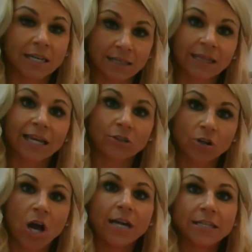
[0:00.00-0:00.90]
later
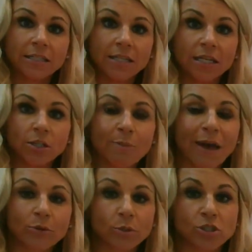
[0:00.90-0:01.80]
on in your
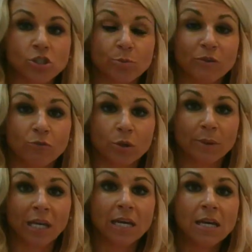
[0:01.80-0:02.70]
math courses, you'll be
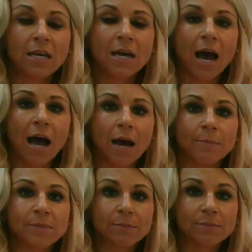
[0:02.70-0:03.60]
forming
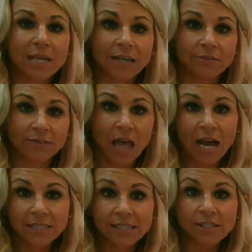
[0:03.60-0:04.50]
some kind of
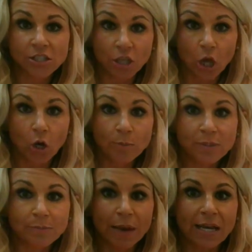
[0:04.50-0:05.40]
lines and
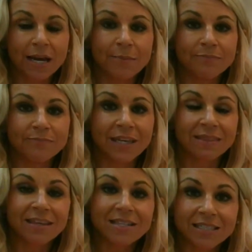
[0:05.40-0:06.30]
slopes, but
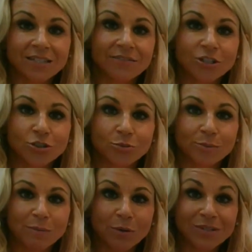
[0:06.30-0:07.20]
in these activities, you'll
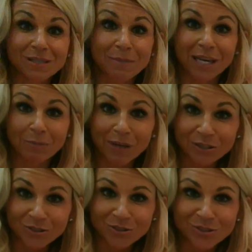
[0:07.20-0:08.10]
be mostly making
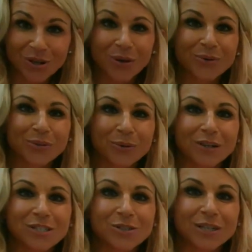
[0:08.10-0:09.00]
pictures. So you'll
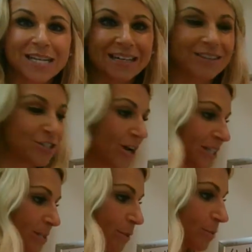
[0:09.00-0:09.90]
want to connect the
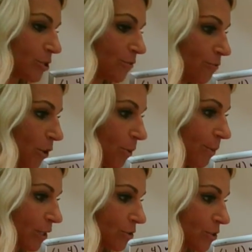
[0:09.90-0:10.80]
dots to be able to form a
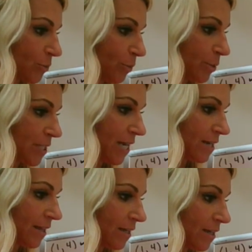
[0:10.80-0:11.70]
picture. So we'll
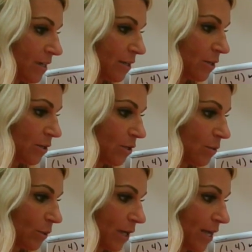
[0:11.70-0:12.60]
pretend that
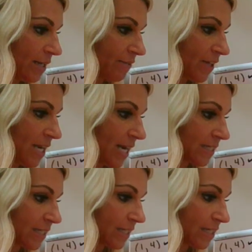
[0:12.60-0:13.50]
we're kind of
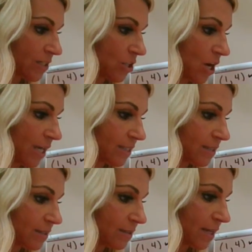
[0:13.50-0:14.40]
connecting these
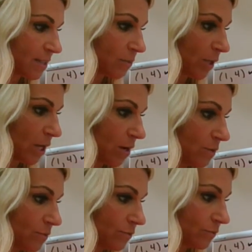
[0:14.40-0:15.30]
dots as we go.